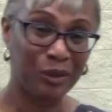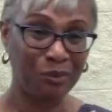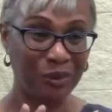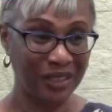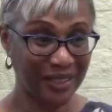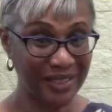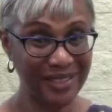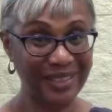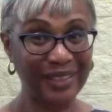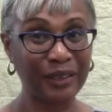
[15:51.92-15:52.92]
would pick
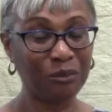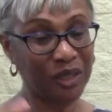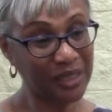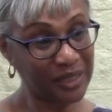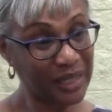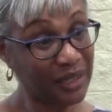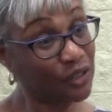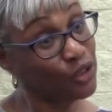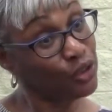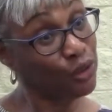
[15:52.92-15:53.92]
us up and take
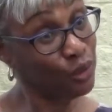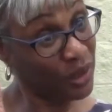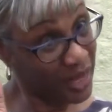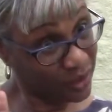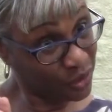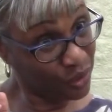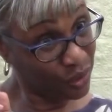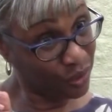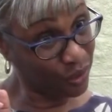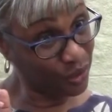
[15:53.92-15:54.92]
us to that
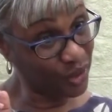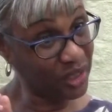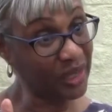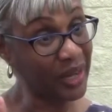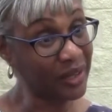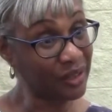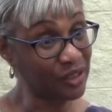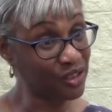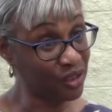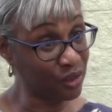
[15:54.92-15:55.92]
church. And I can
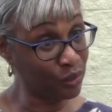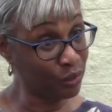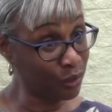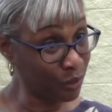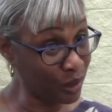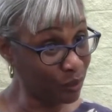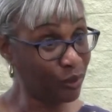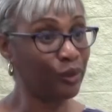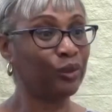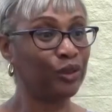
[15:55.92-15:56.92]
still
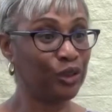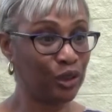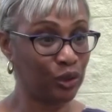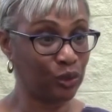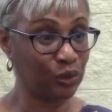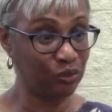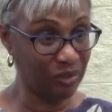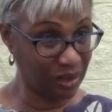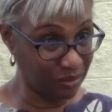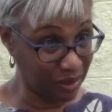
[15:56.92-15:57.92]
remember,
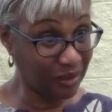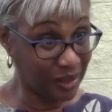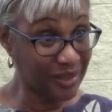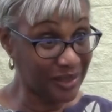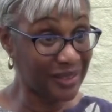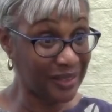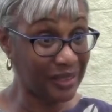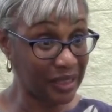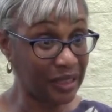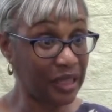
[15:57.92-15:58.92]
us
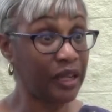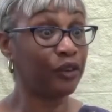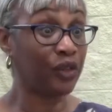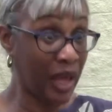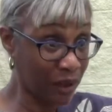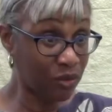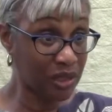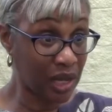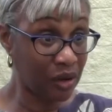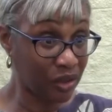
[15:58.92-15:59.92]
sitting in there. That was
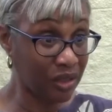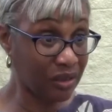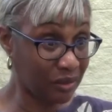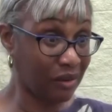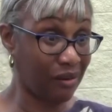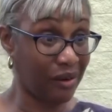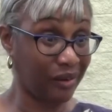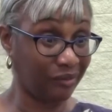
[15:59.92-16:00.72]
our kindergarten.